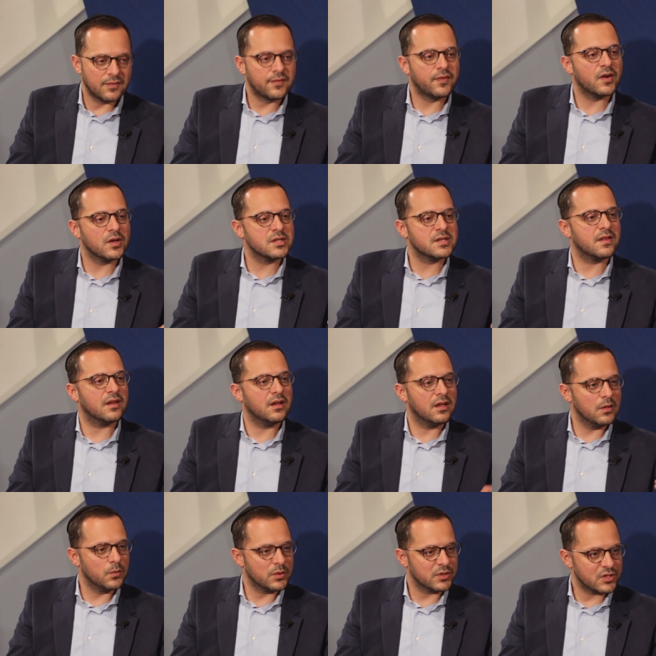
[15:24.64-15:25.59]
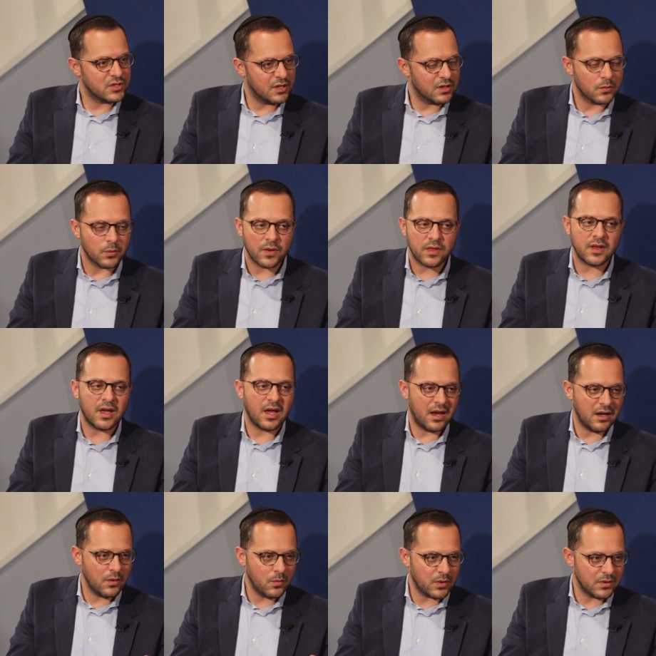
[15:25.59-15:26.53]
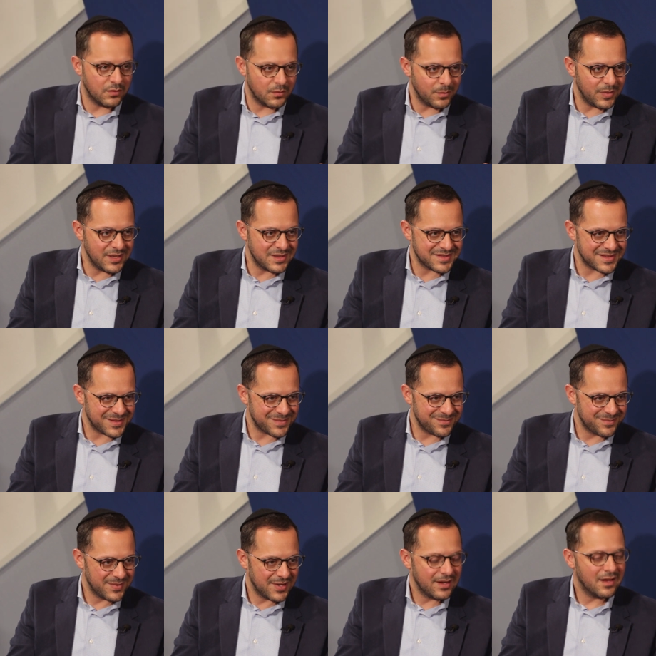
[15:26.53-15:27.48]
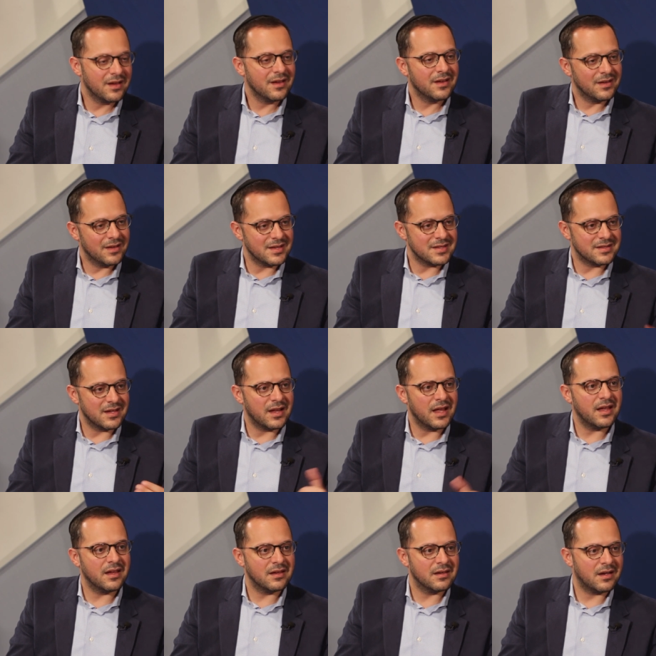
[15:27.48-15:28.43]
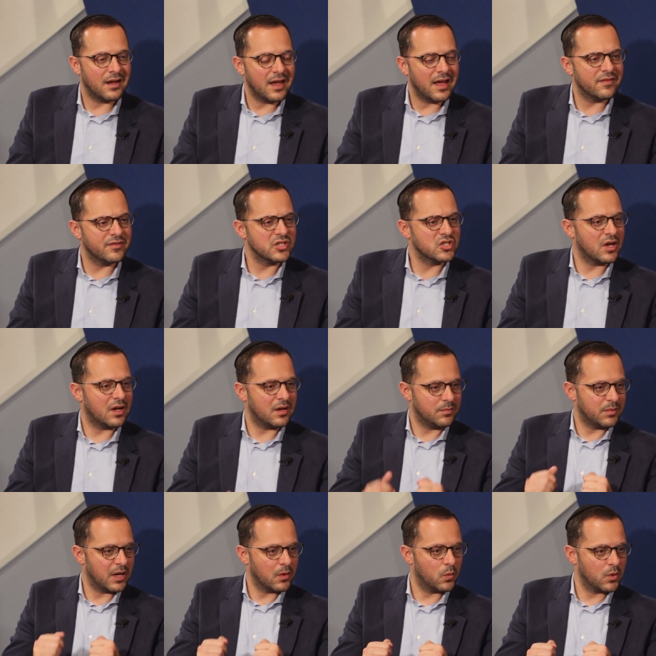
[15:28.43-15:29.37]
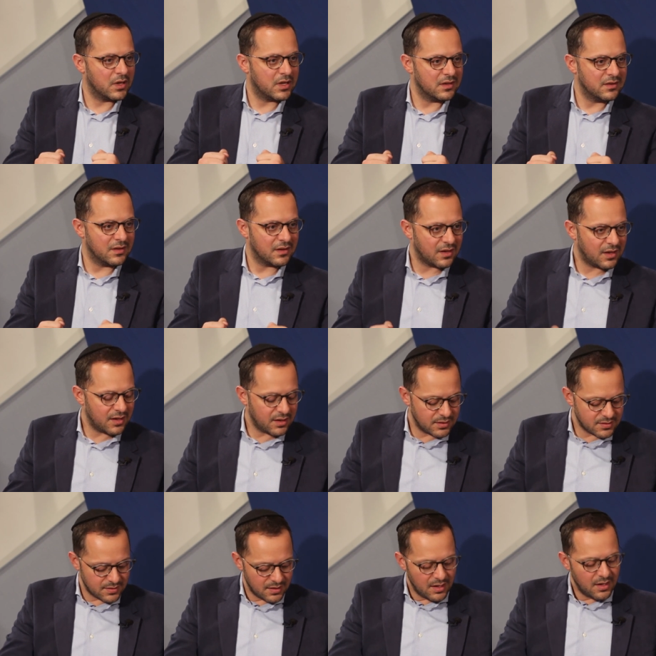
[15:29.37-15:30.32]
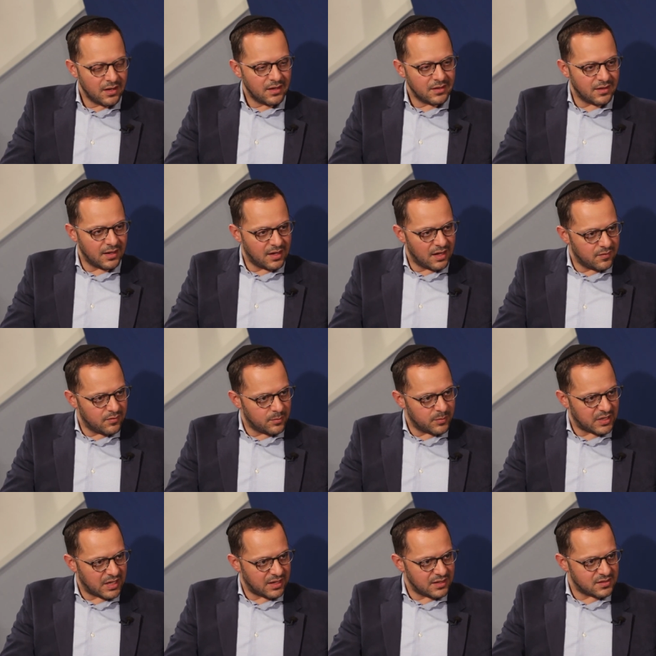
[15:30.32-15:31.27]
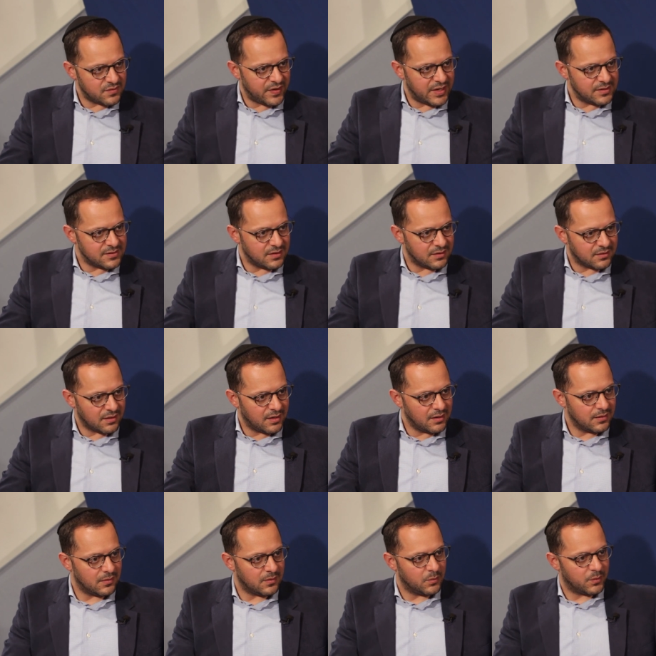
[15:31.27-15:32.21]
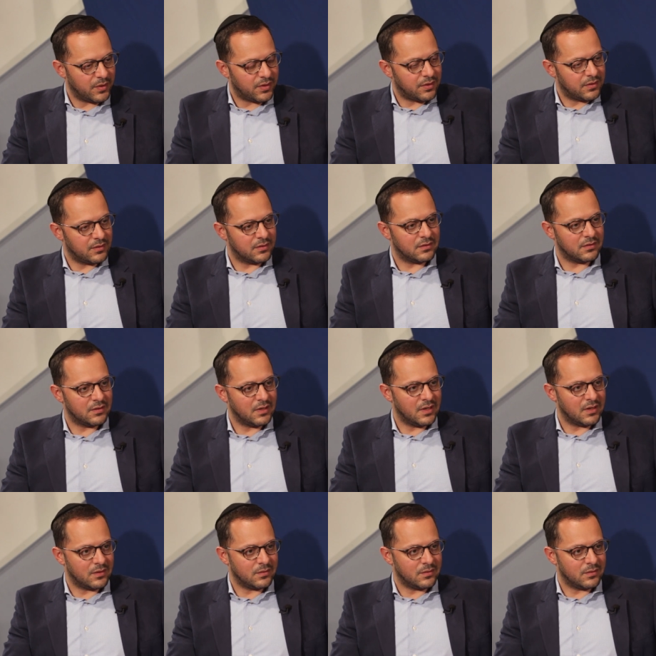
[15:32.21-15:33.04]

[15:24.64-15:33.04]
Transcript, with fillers: The right. first thing he will share with anyone who meets him is that, hey, I have a job, I work at Der Heretz. They gave him a nice fancy title with, uh, you